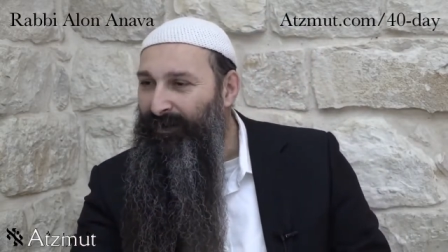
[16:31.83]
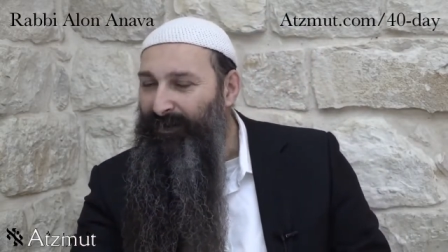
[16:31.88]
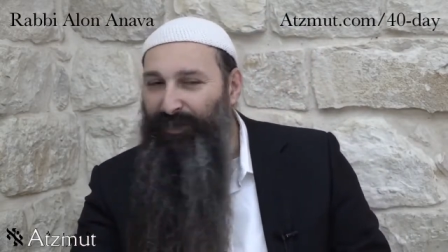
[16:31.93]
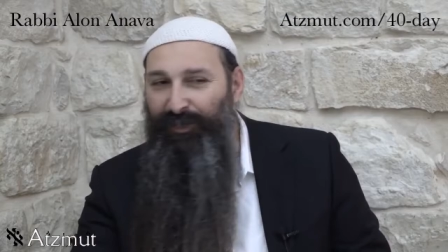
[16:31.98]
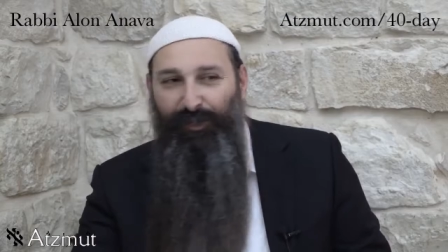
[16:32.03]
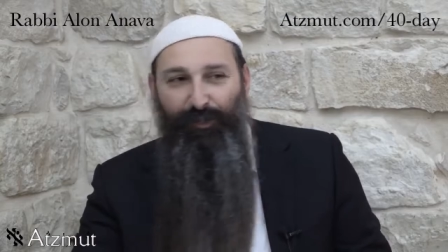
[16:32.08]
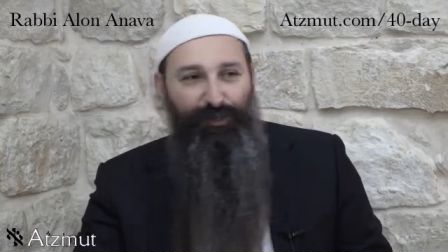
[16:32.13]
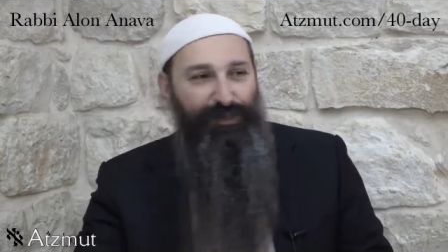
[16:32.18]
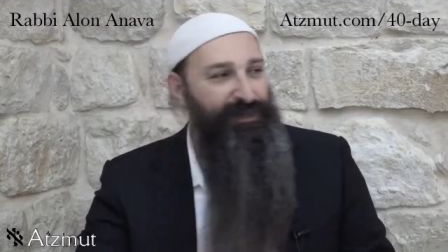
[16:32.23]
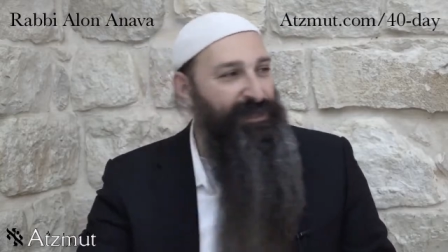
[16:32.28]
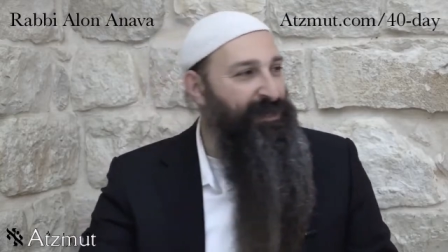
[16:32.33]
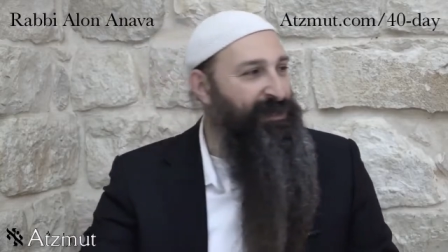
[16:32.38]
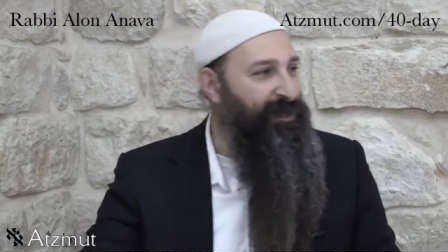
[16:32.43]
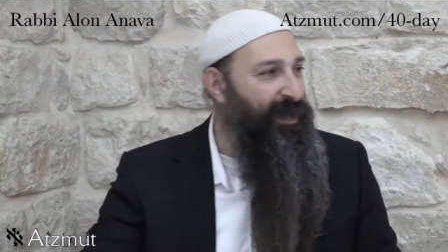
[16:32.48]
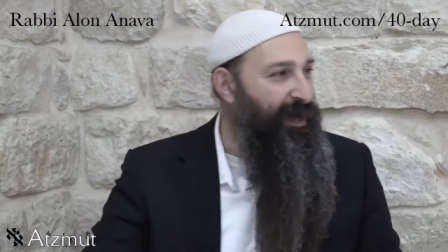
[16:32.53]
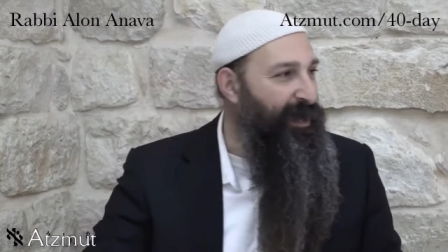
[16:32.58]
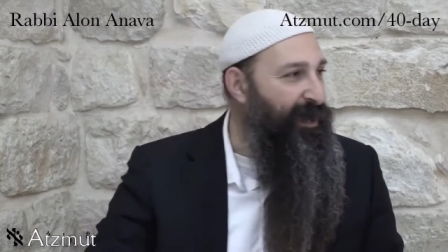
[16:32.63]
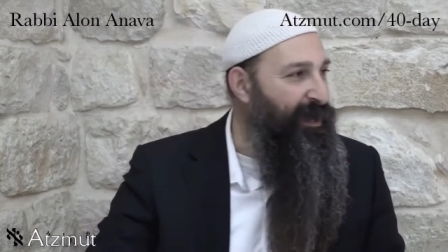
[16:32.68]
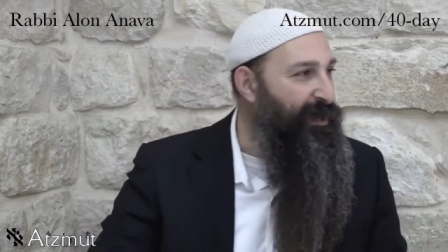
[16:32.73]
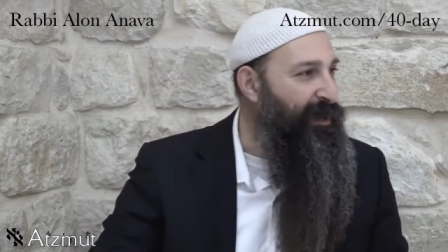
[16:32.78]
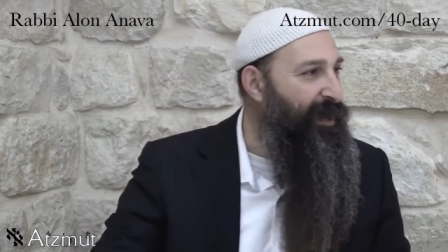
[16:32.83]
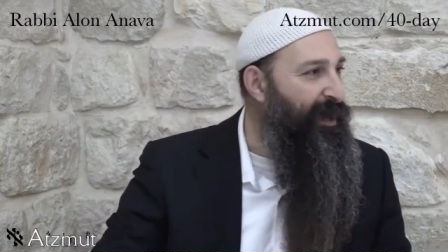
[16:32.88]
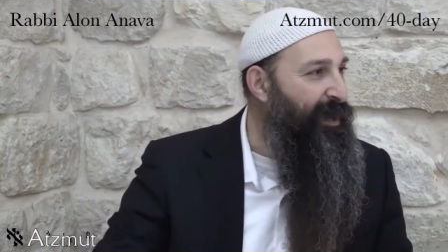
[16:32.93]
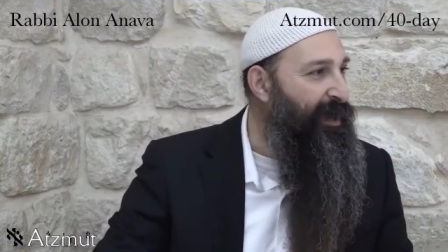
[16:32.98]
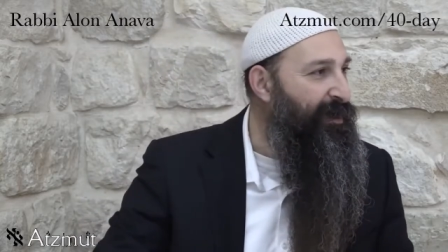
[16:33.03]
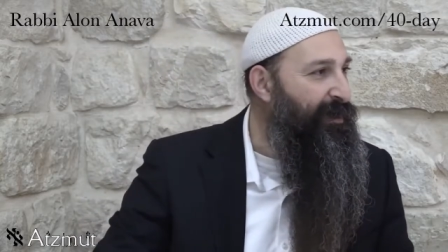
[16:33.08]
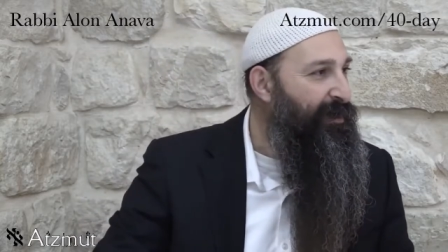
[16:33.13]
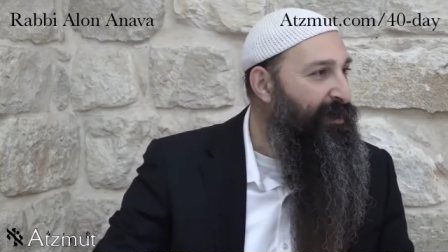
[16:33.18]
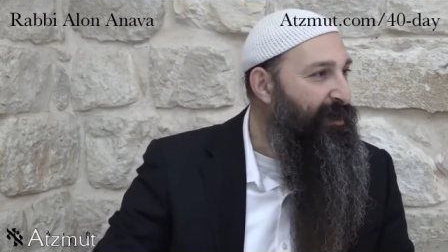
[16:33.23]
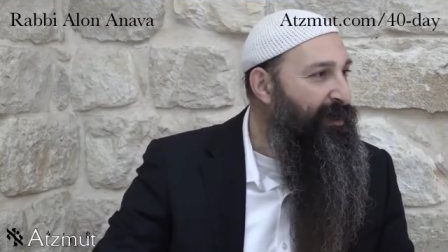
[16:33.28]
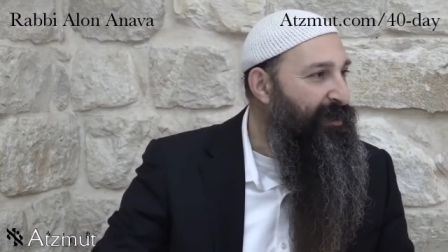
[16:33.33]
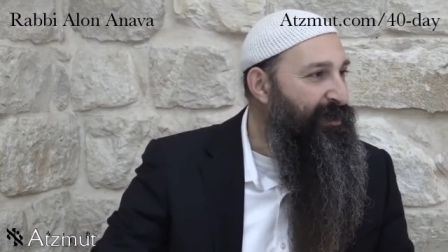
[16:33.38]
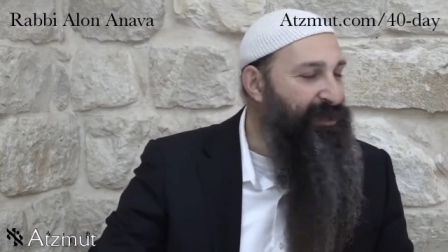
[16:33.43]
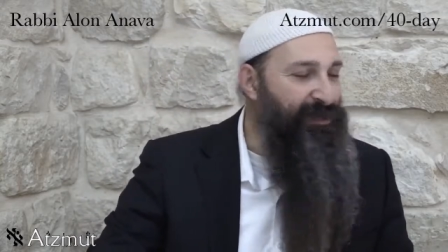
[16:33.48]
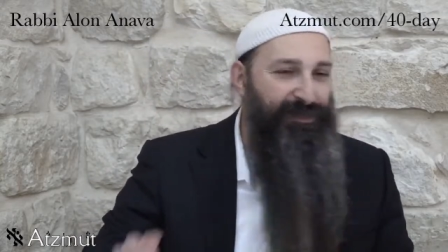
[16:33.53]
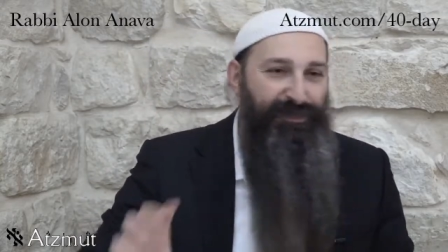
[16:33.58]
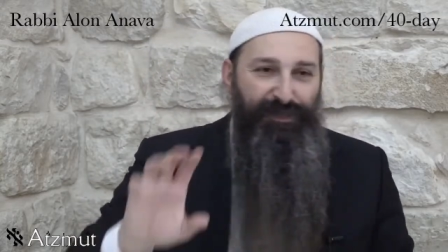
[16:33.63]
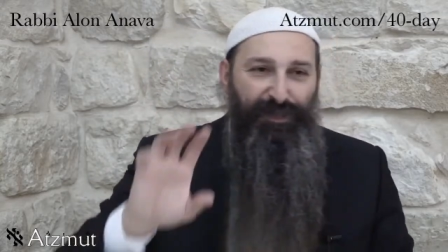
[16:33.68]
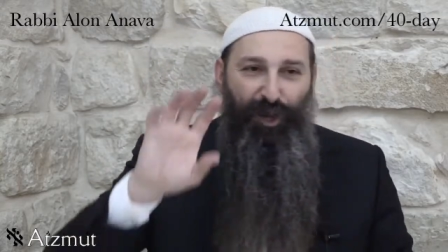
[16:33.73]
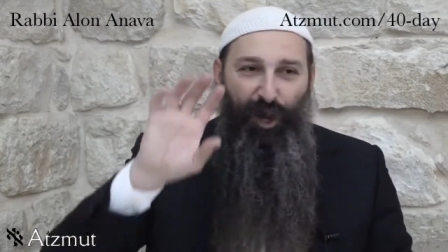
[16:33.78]
You know what's a karacha?
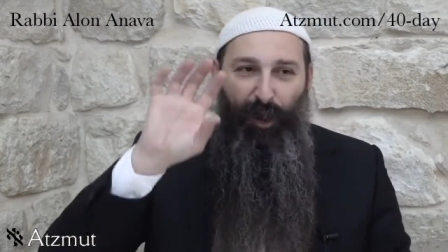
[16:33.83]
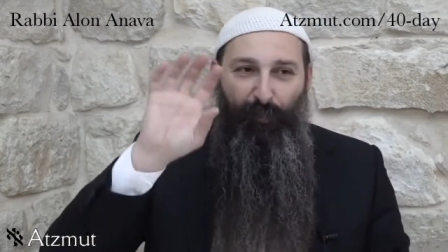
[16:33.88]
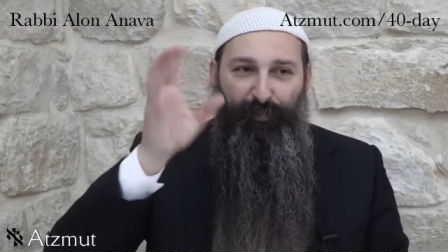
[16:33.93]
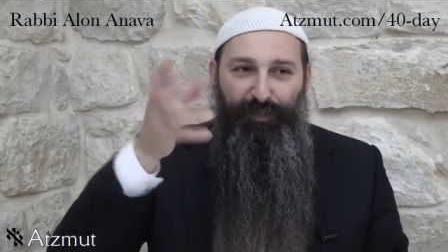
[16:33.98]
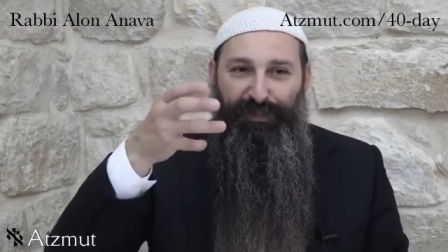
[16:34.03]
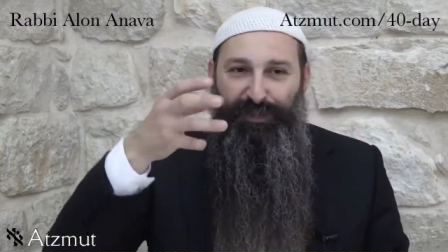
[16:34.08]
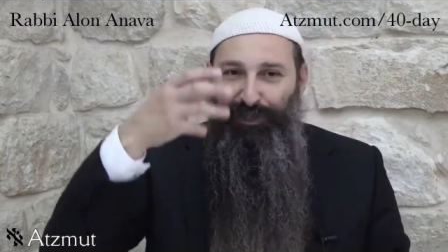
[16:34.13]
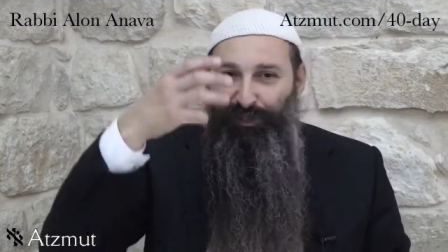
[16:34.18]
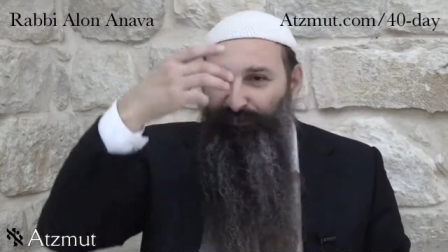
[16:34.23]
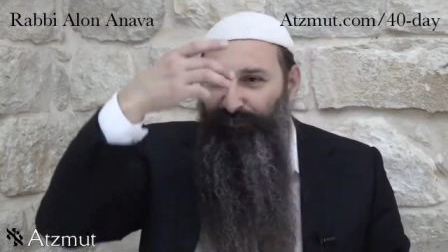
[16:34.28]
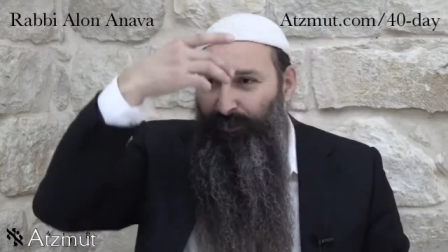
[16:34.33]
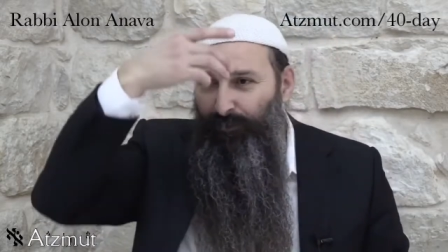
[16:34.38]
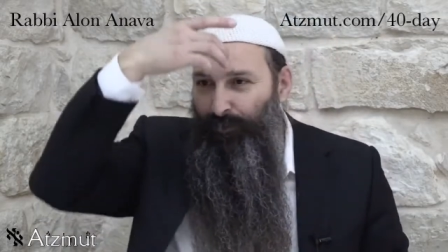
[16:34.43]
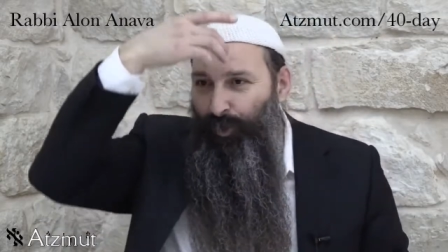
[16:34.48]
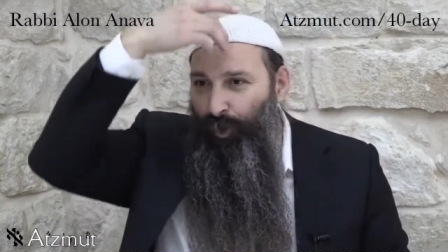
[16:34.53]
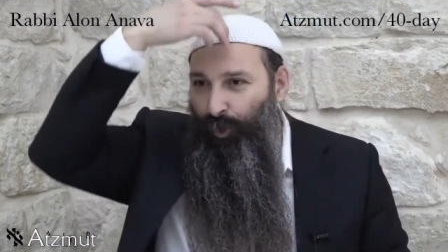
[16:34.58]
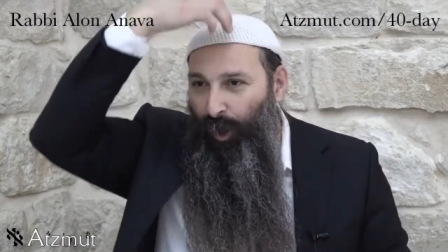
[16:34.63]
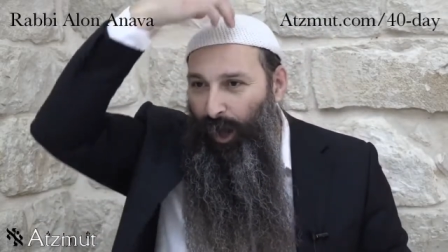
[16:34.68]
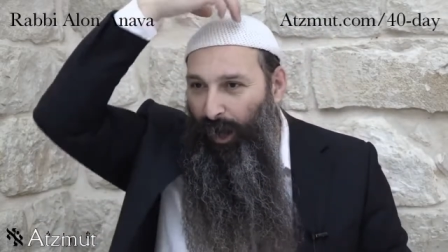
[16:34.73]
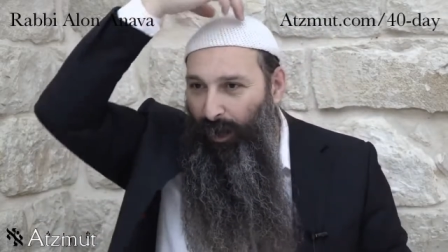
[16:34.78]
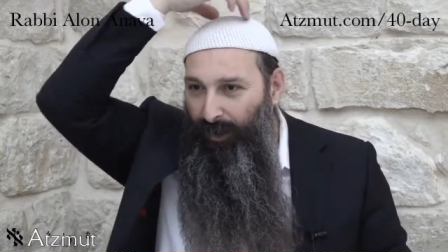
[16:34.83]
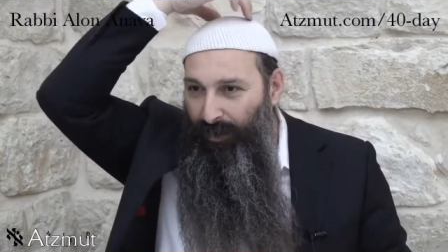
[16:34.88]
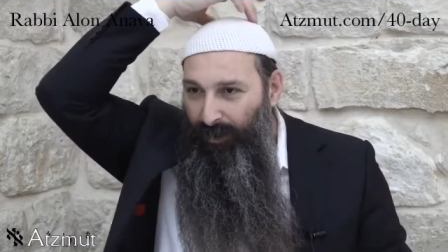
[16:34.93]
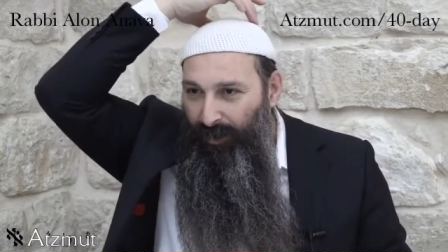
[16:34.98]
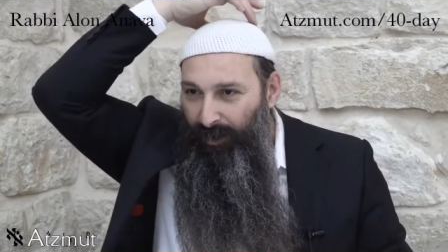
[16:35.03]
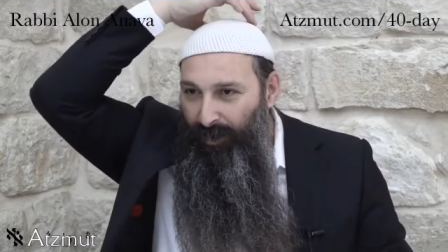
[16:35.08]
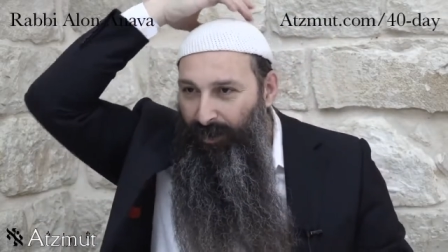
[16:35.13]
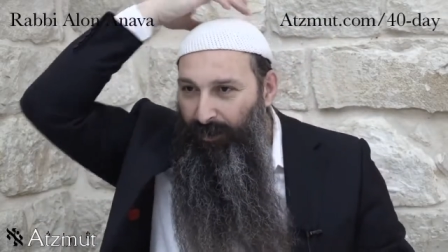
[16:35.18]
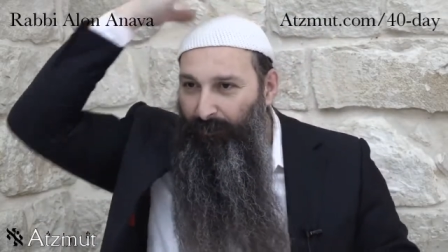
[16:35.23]
It's the opposite of a mohawk.